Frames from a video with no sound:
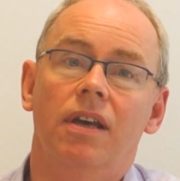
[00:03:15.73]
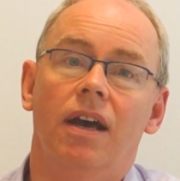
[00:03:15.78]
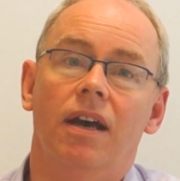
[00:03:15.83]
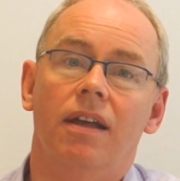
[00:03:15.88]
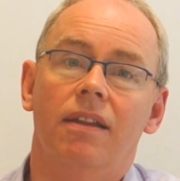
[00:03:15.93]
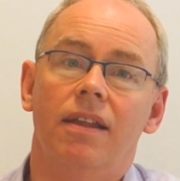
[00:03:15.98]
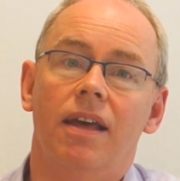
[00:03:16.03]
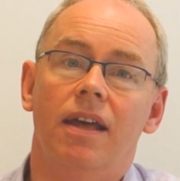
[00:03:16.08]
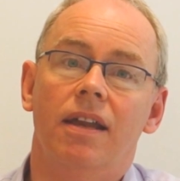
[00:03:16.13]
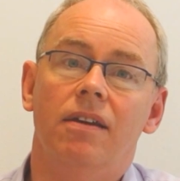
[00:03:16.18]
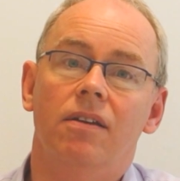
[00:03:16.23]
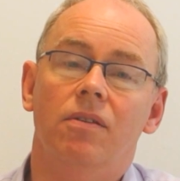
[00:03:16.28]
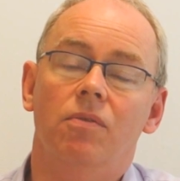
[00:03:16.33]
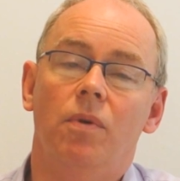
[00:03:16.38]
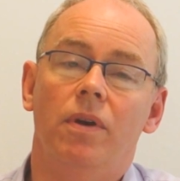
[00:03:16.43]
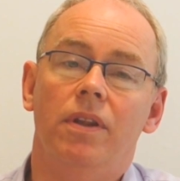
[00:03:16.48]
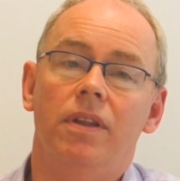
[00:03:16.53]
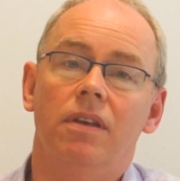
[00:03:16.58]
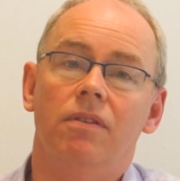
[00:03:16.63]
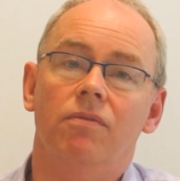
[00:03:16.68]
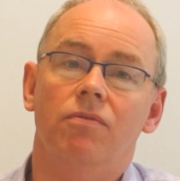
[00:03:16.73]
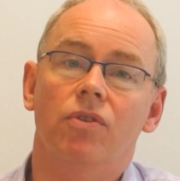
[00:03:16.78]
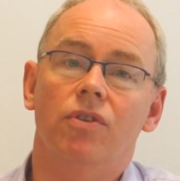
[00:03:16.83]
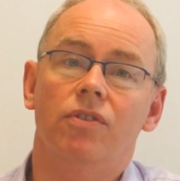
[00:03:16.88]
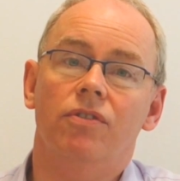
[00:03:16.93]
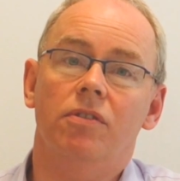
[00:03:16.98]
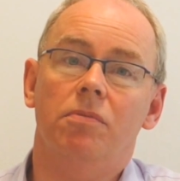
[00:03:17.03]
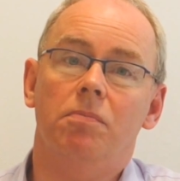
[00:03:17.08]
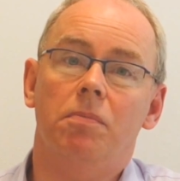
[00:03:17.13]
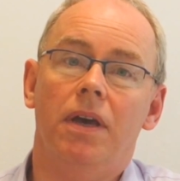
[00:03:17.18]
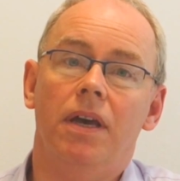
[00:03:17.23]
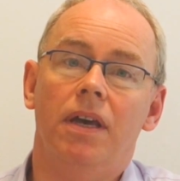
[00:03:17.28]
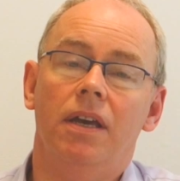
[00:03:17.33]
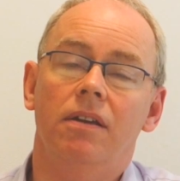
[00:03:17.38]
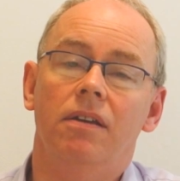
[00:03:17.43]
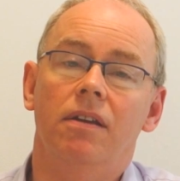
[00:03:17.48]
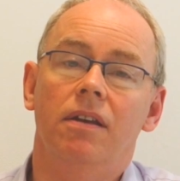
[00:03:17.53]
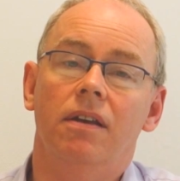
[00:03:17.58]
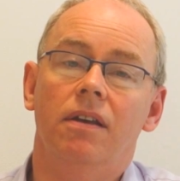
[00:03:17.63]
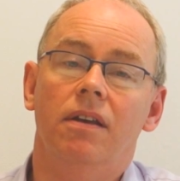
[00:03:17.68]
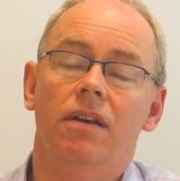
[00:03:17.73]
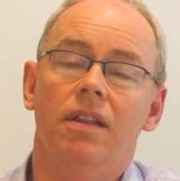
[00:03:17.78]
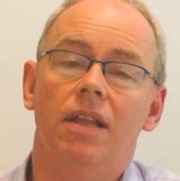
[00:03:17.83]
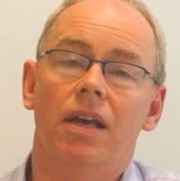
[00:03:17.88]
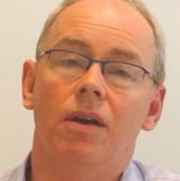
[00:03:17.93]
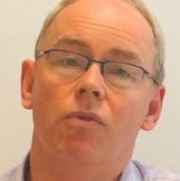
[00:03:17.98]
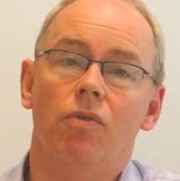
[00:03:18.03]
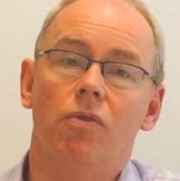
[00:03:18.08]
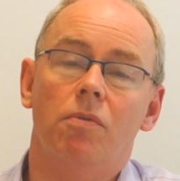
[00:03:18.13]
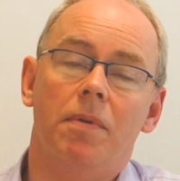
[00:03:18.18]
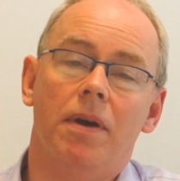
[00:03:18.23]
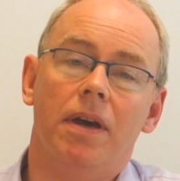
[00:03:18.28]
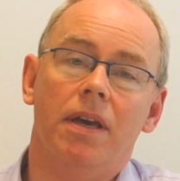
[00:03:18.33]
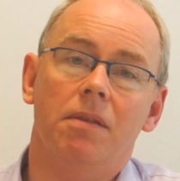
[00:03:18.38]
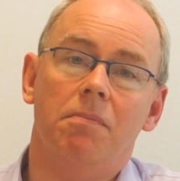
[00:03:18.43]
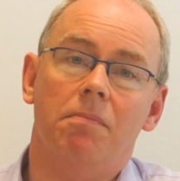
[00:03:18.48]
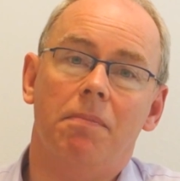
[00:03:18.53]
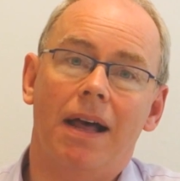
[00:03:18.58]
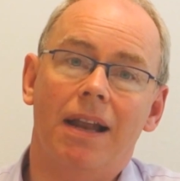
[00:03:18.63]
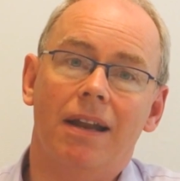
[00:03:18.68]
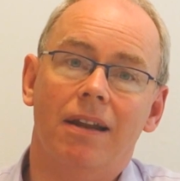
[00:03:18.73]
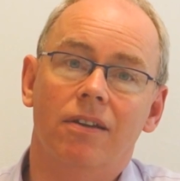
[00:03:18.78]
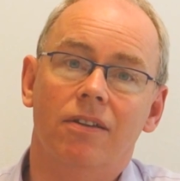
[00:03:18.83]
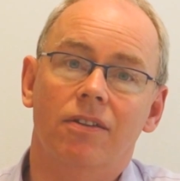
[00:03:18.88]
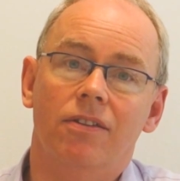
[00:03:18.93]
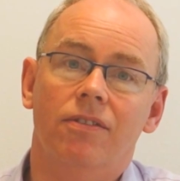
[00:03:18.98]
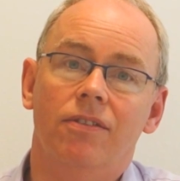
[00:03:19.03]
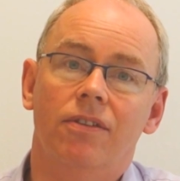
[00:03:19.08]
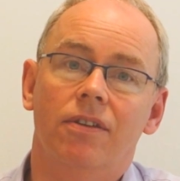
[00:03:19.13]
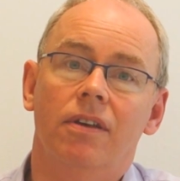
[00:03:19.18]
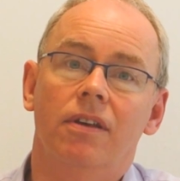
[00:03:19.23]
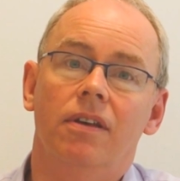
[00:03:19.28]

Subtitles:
and then when the invoice is paid, they will repay the balance,